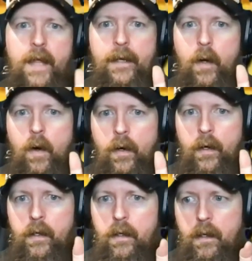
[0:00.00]
that
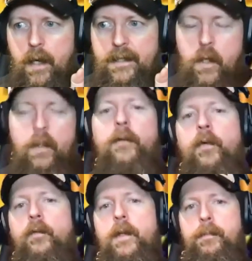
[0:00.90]
are I don't like
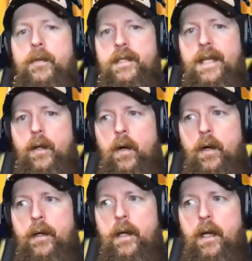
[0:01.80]
front flippers that
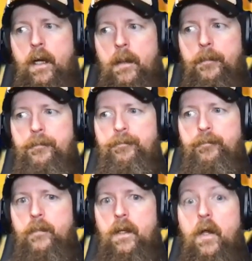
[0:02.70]
are uh,
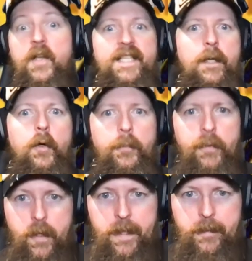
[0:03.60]
a single
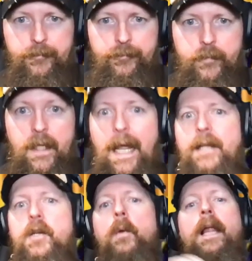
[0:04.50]
deployment. Like
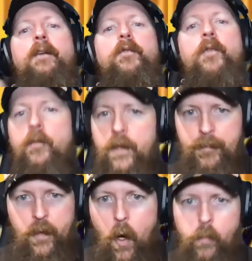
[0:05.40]
I don't like front
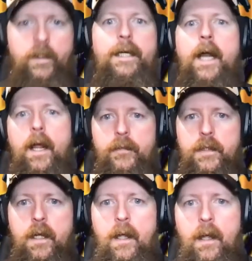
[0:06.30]
flipper only
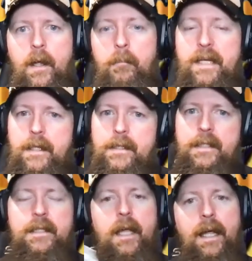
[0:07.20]
knives. Oh, okay.
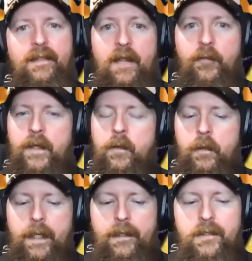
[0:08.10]
because they
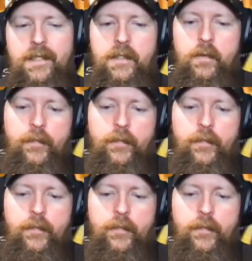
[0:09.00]
feel like to